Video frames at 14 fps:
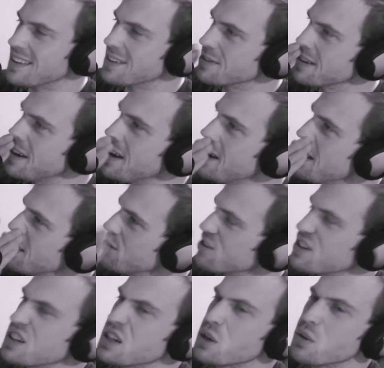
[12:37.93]
There's
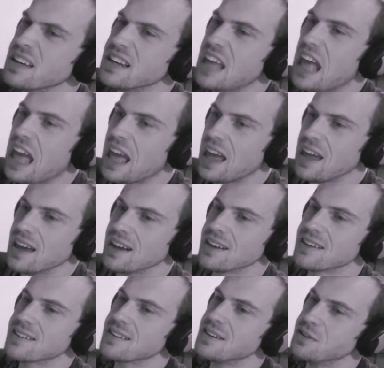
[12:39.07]
clearly an egg
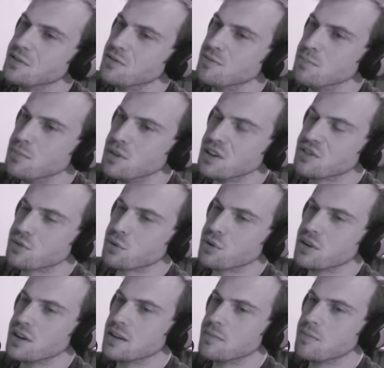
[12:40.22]
of
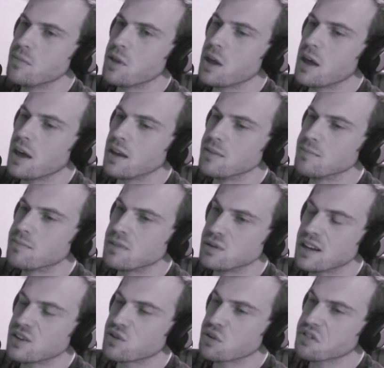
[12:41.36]
misery and
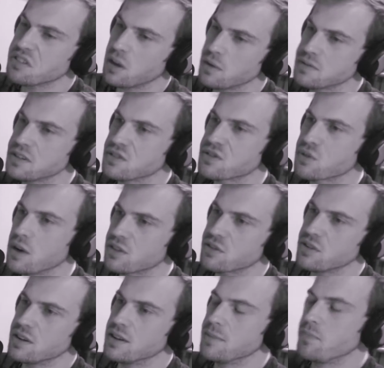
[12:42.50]
potential
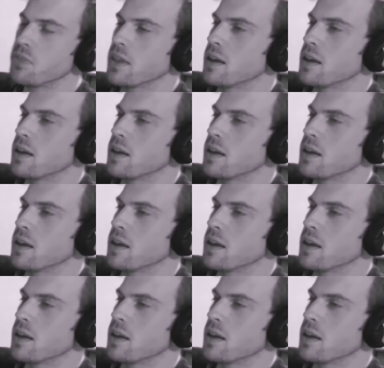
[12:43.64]
self-destruction